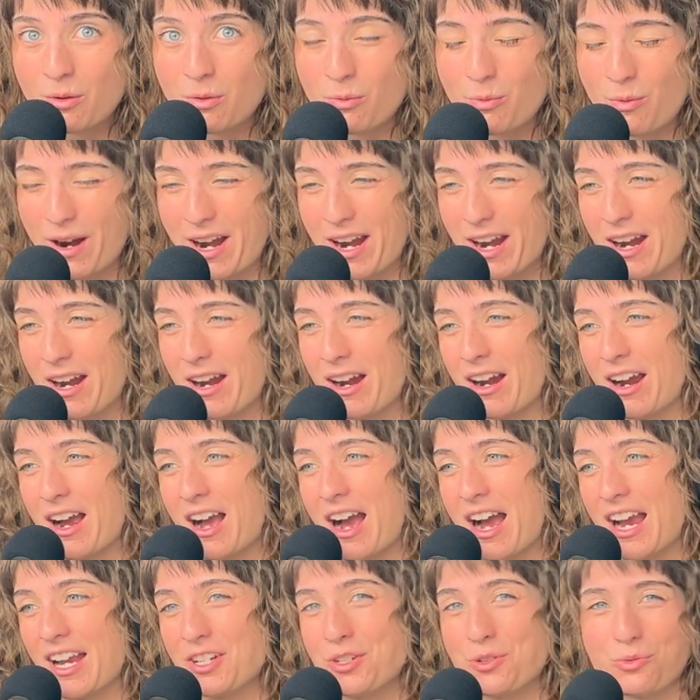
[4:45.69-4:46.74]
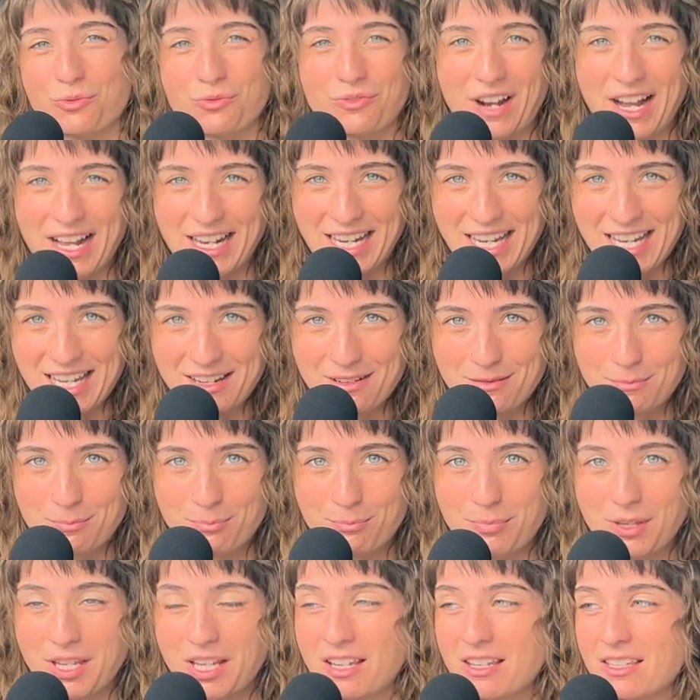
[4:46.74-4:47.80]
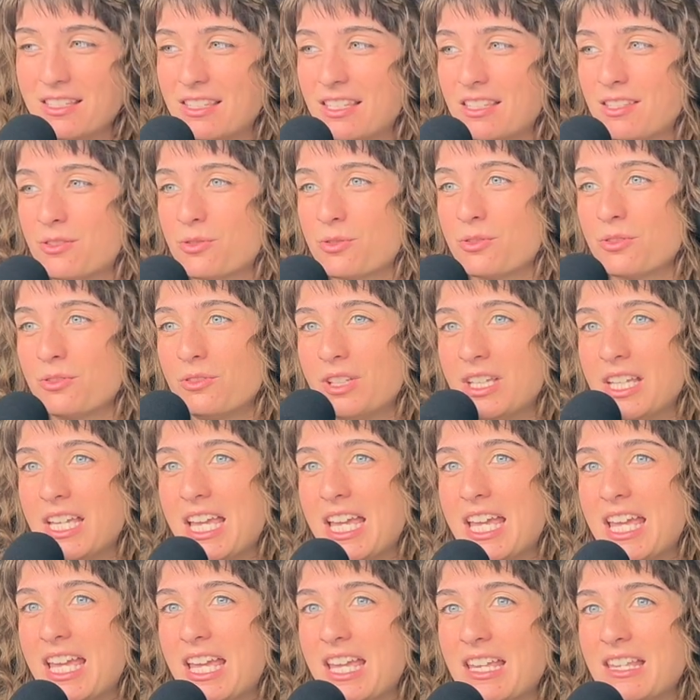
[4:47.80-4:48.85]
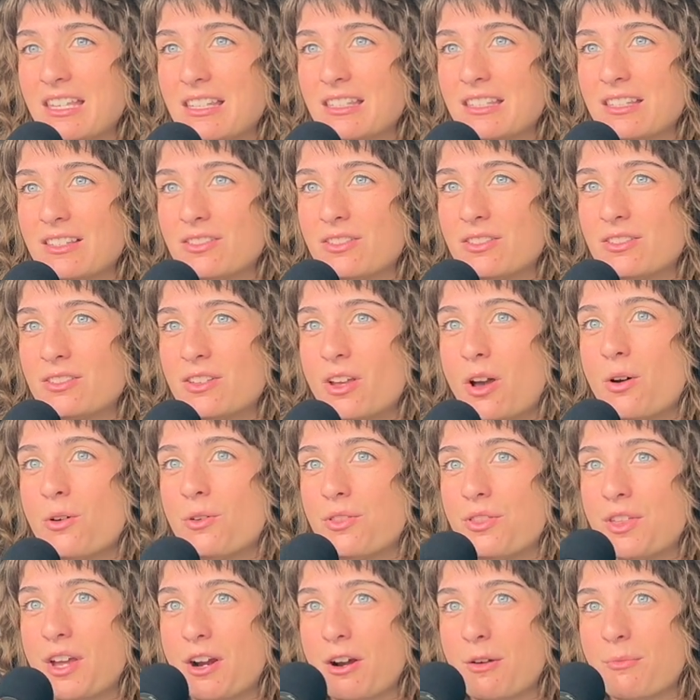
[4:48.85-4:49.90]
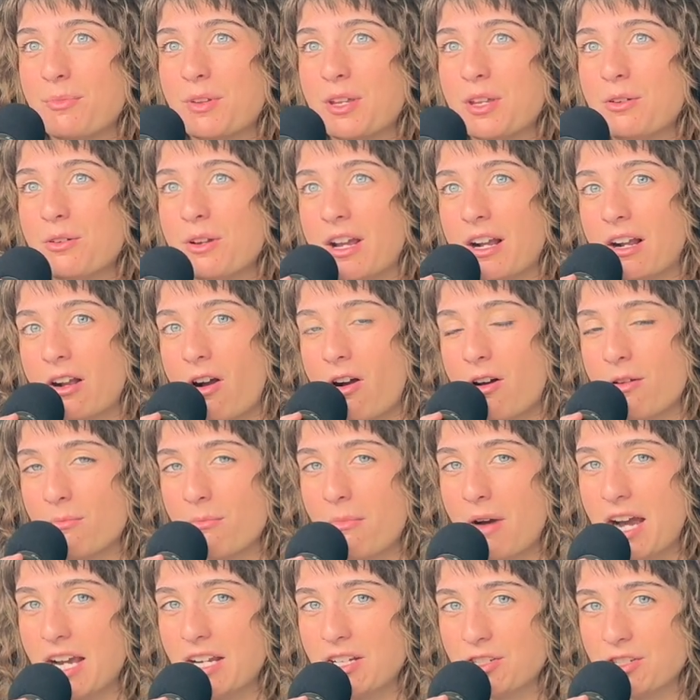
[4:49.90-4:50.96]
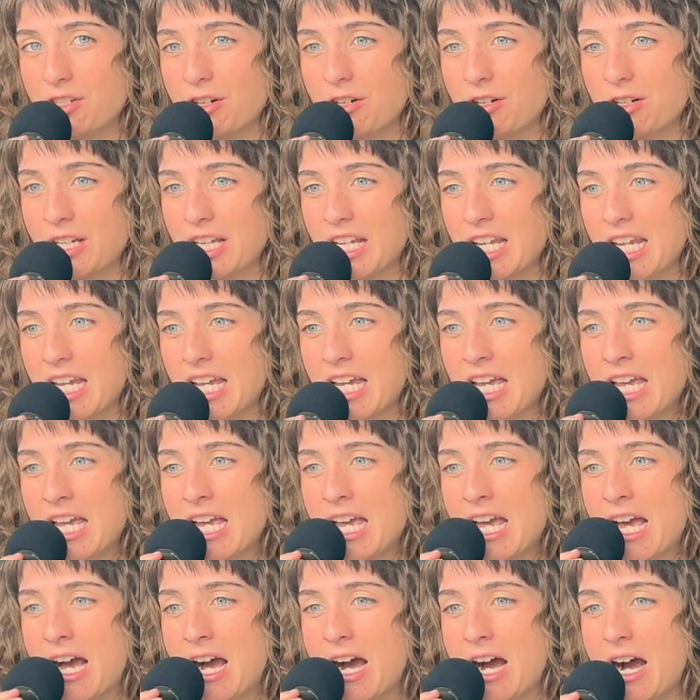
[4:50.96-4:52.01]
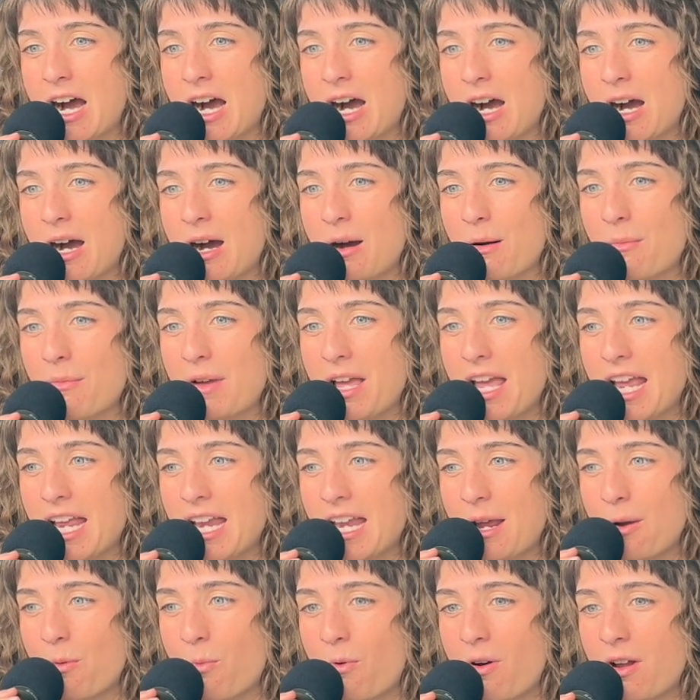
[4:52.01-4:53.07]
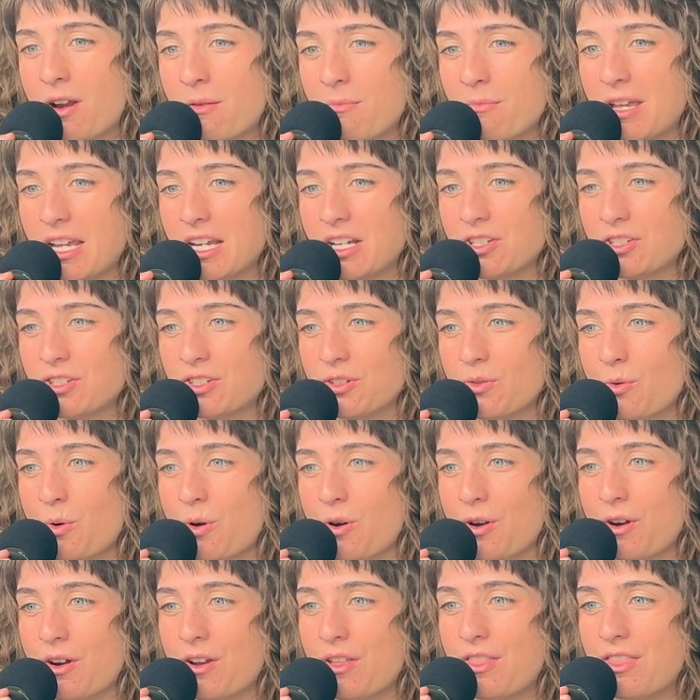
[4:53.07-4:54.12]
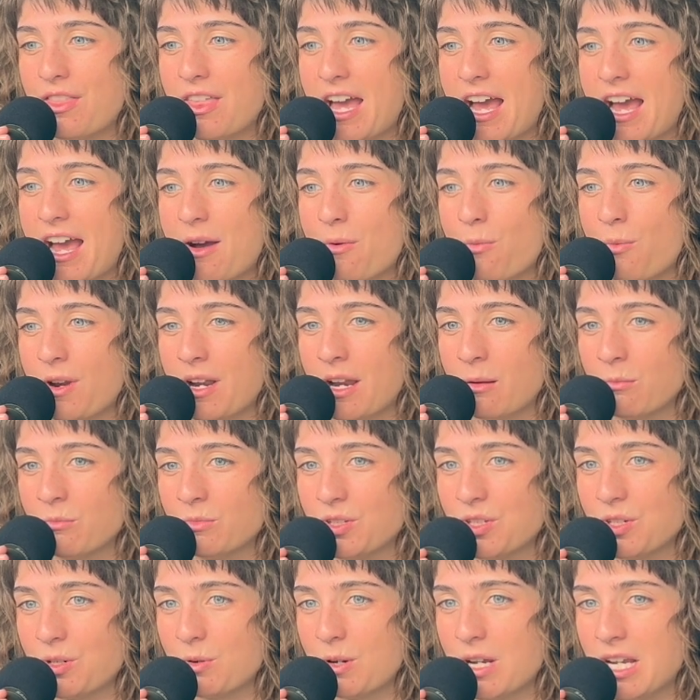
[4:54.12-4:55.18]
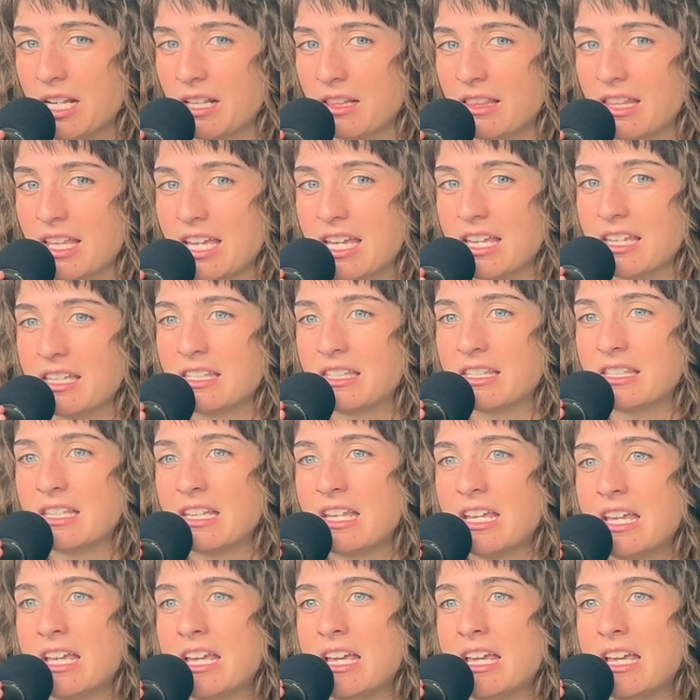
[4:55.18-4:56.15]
where I dread it, because this truly is so therapeutic on my journey. And I want to make sure that when I'm doing this,